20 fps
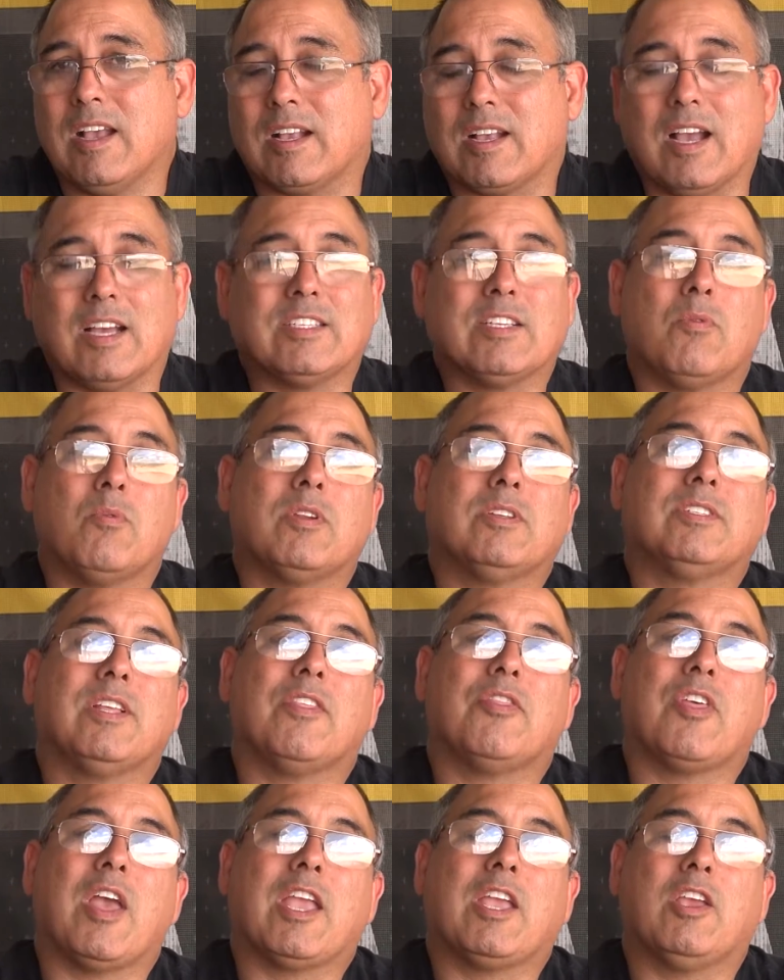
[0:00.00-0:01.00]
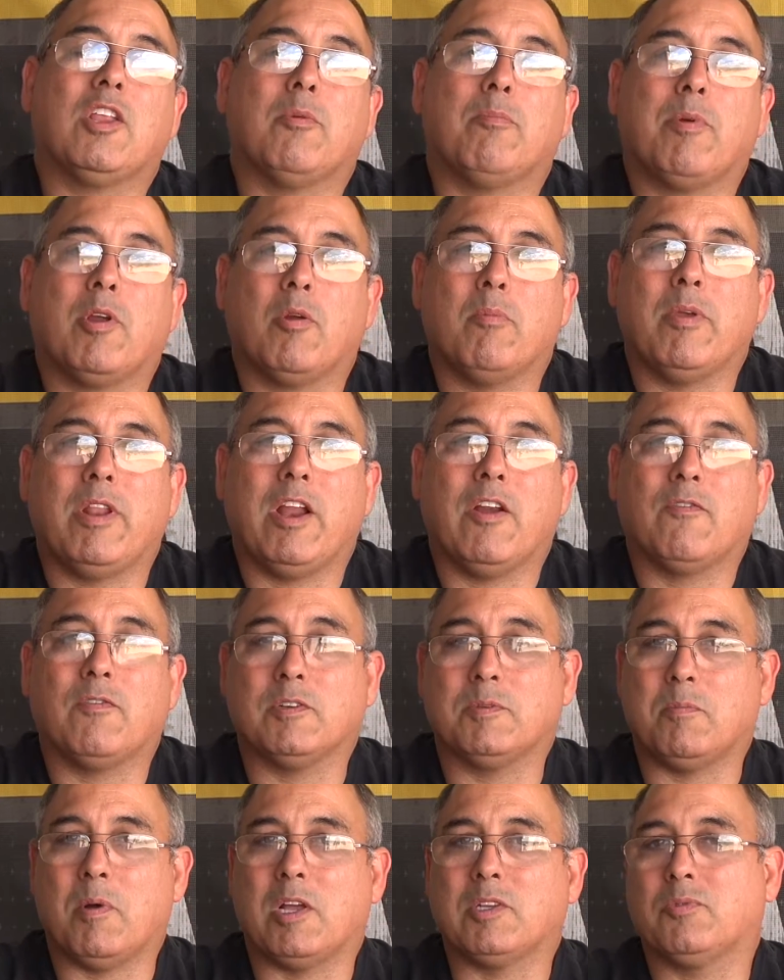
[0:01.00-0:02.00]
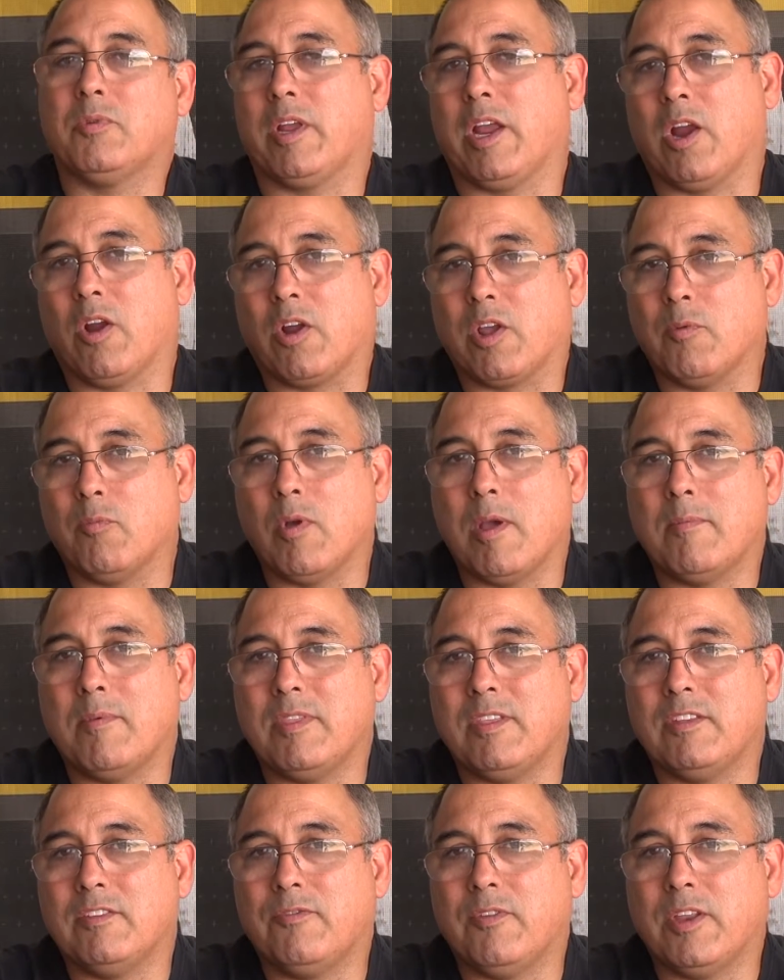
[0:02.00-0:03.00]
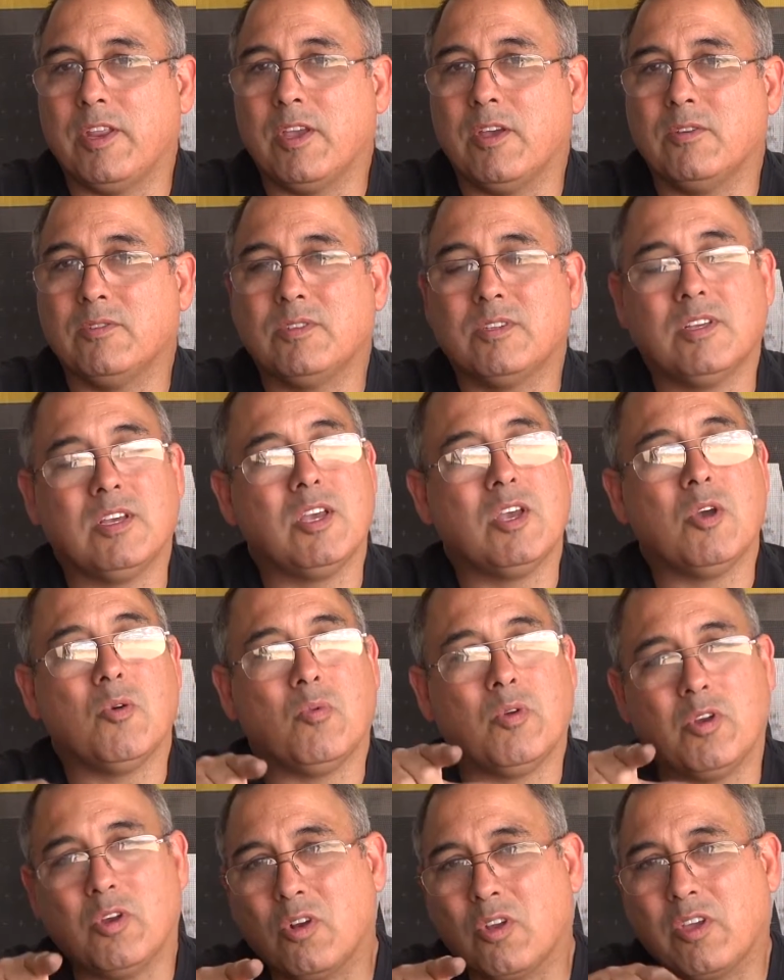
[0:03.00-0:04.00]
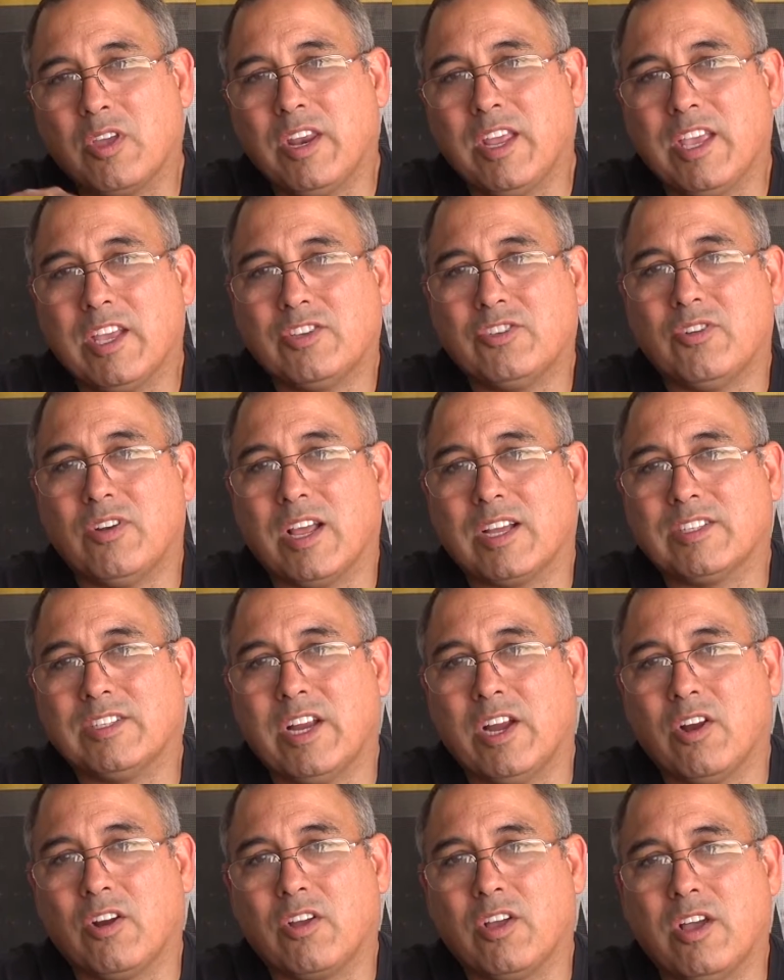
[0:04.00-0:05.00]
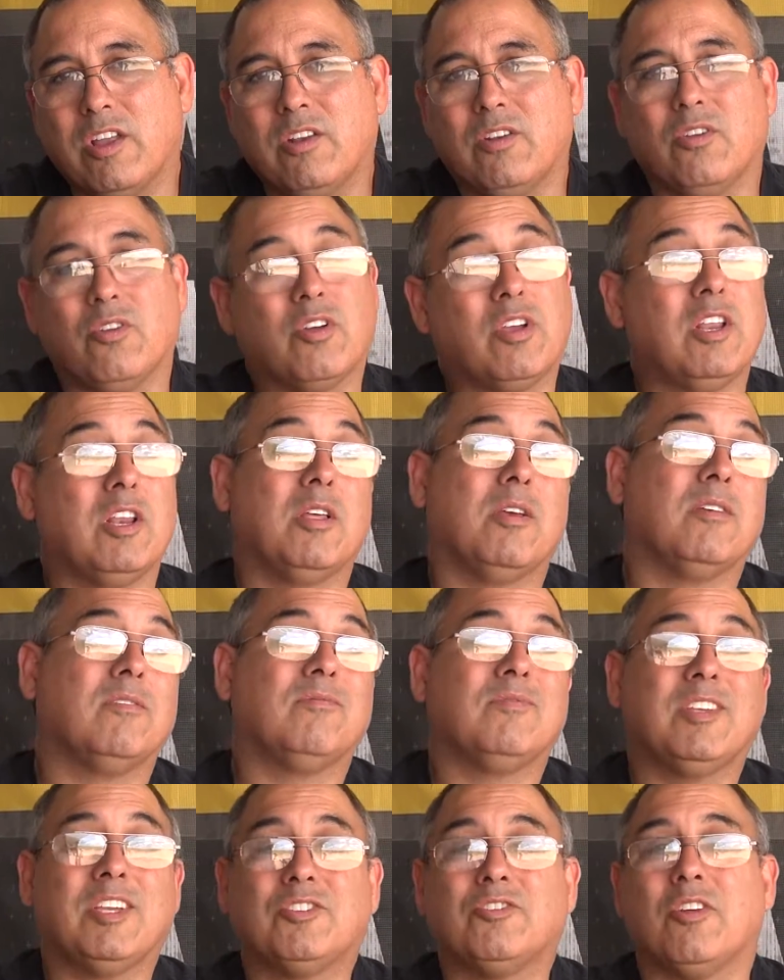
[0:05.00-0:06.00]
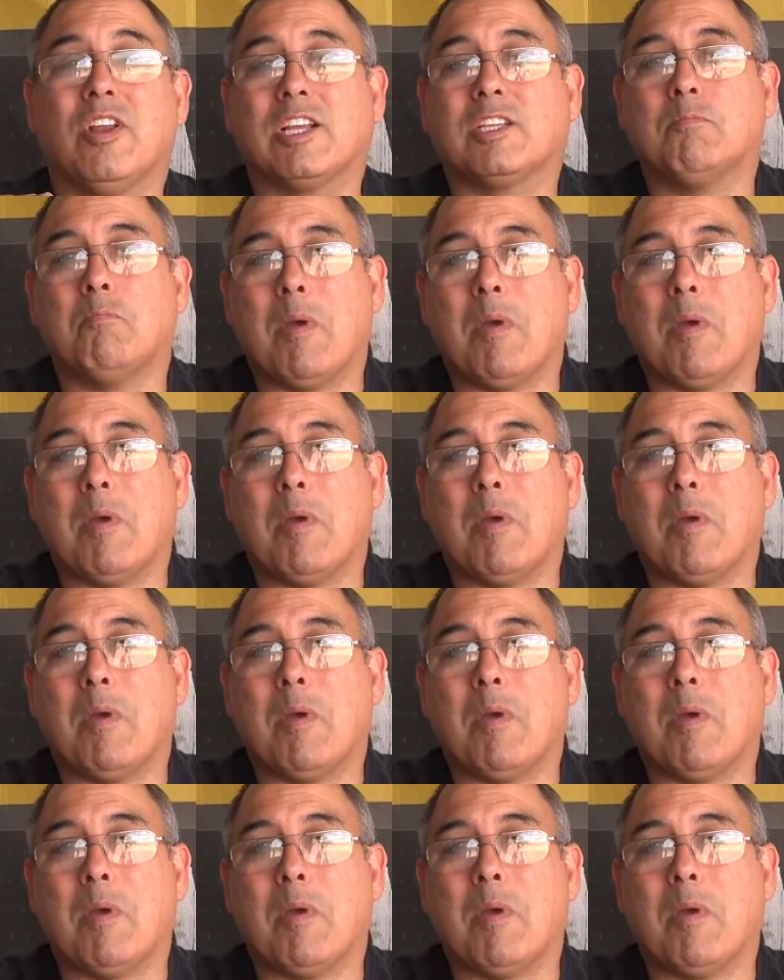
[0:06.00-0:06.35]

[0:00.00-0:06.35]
Guys, I want to say thank you to Pyramid Air for sponsoring AirgunWeb in these videos. When you're looking to get your next air gun, looking to get your next